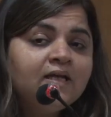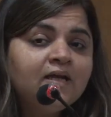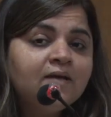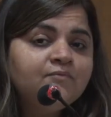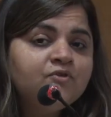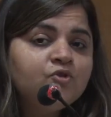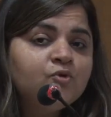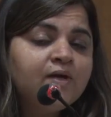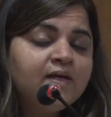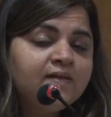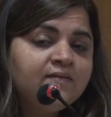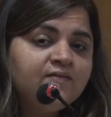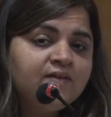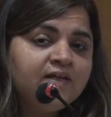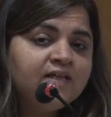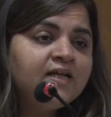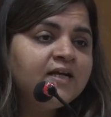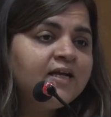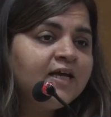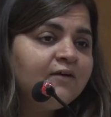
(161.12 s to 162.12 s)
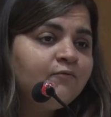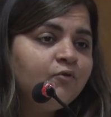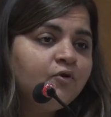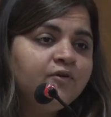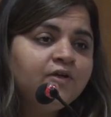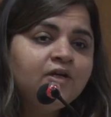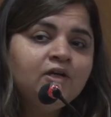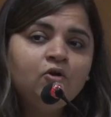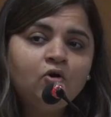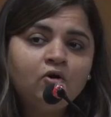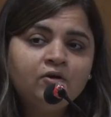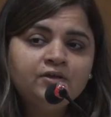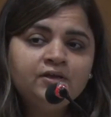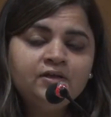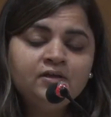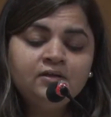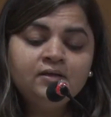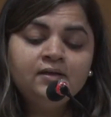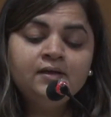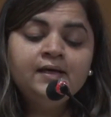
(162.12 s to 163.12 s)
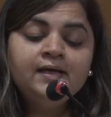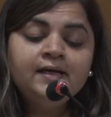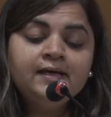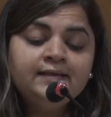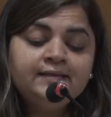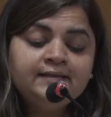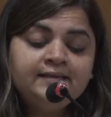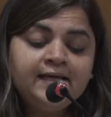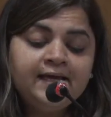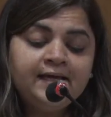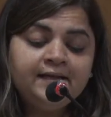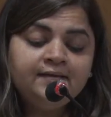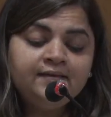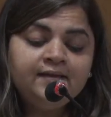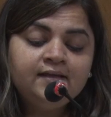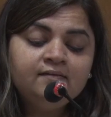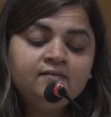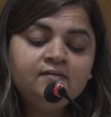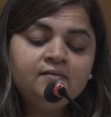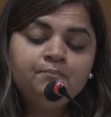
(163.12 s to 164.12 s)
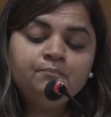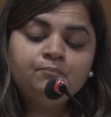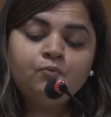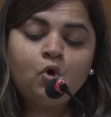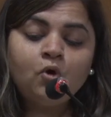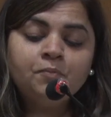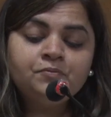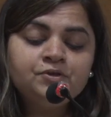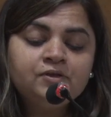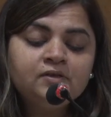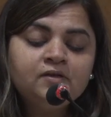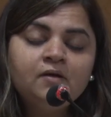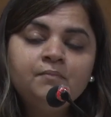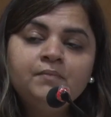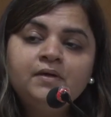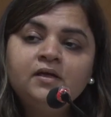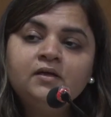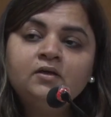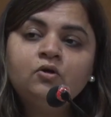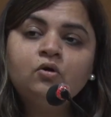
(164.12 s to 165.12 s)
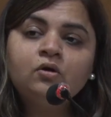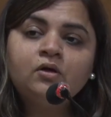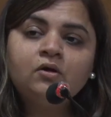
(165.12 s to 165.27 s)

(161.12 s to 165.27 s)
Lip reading: ke naam se, you can see that I have already logged in. Then there is a option come here